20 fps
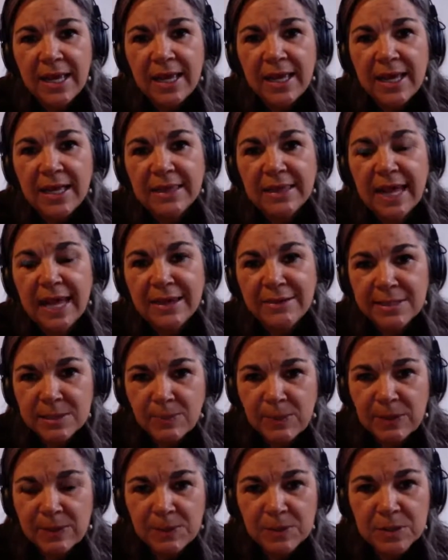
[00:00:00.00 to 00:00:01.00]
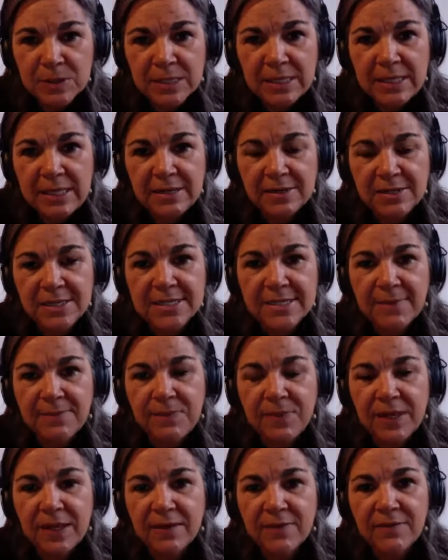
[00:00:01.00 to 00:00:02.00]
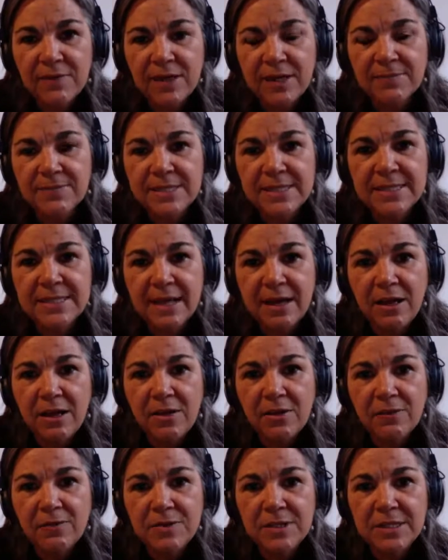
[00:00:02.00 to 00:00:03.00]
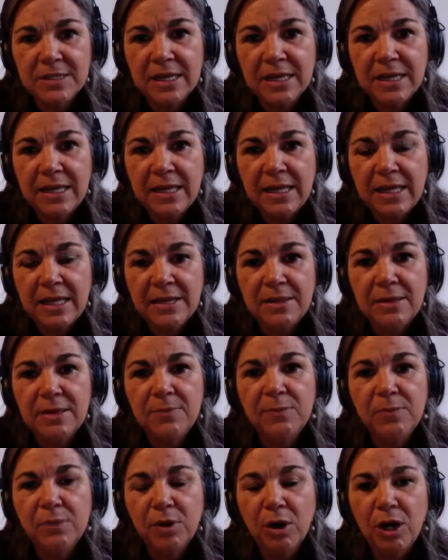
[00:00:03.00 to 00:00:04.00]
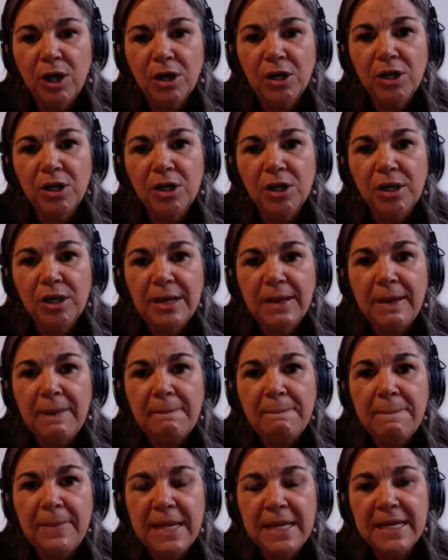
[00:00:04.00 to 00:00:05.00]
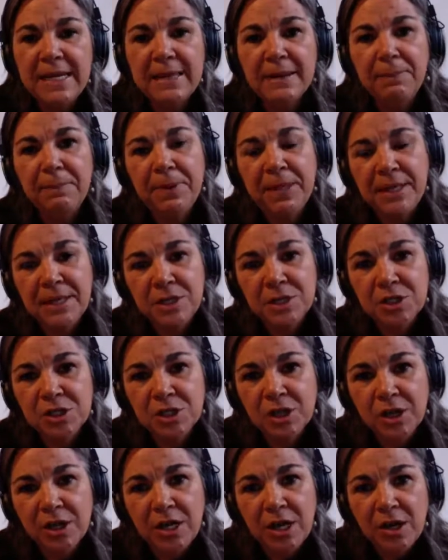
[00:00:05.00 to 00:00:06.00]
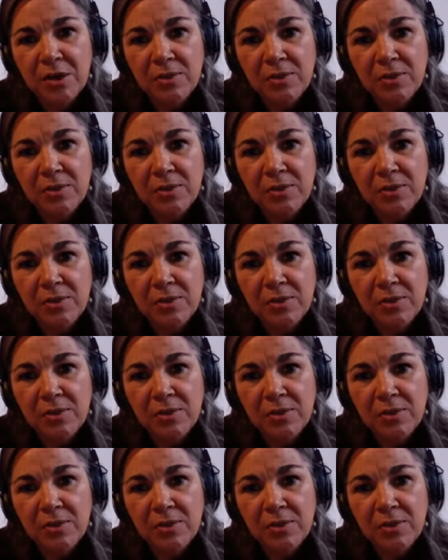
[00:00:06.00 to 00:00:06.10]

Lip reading: allows people to hear something of themselves in the broader media picture,